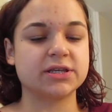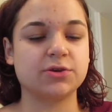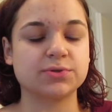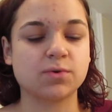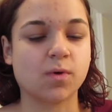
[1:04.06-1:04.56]
to
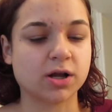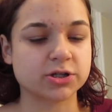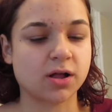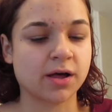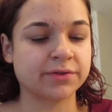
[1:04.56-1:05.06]
use a
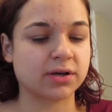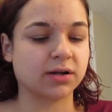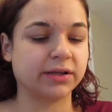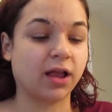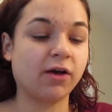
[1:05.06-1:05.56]
washcloth to
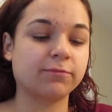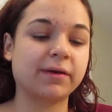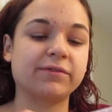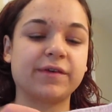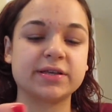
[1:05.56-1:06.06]
clean off
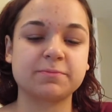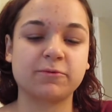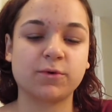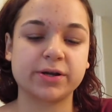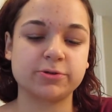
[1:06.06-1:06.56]
my face
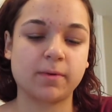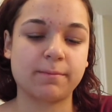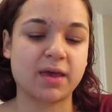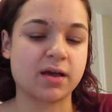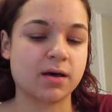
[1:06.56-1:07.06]
before I do my
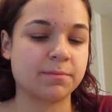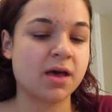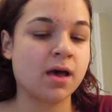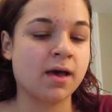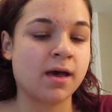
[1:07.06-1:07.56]
makeup.
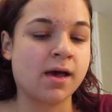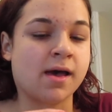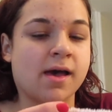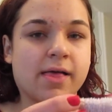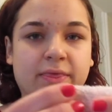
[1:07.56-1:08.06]

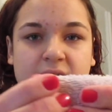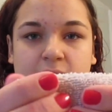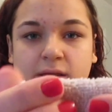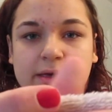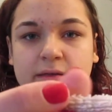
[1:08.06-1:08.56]
And
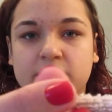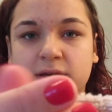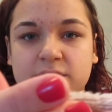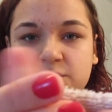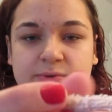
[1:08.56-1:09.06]
then I
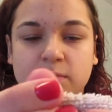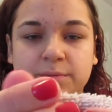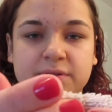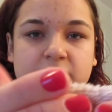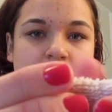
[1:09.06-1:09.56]
use one
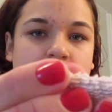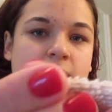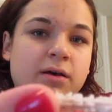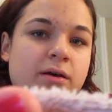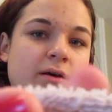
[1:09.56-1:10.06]

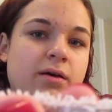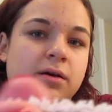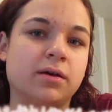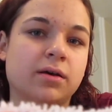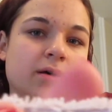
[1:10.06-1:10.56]

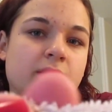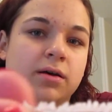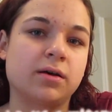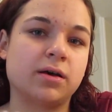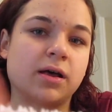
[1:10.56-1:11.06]

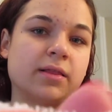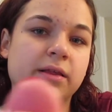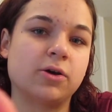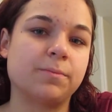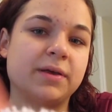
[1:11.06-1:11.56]
with a
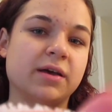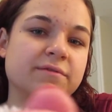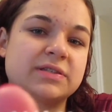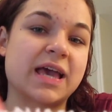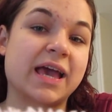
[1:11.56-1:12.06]
little bit
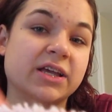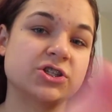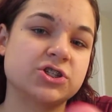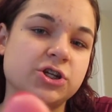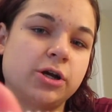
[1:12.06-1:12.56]
of
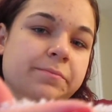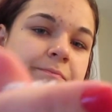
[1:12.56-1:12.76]
texture.